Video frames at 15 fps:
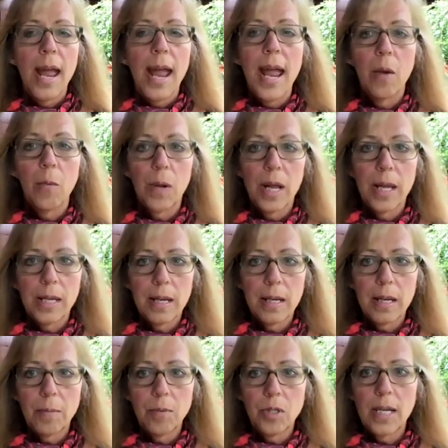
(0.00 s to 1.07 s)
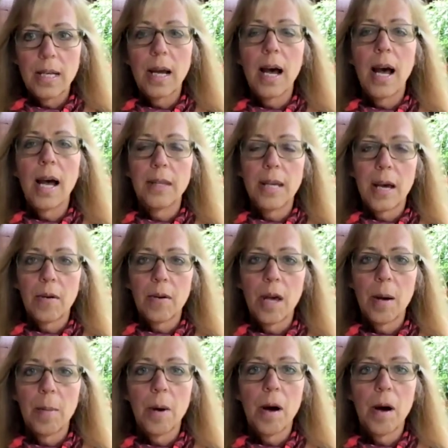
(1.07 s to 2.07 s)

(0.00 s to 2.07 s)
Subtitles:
and when I get an update on the outcome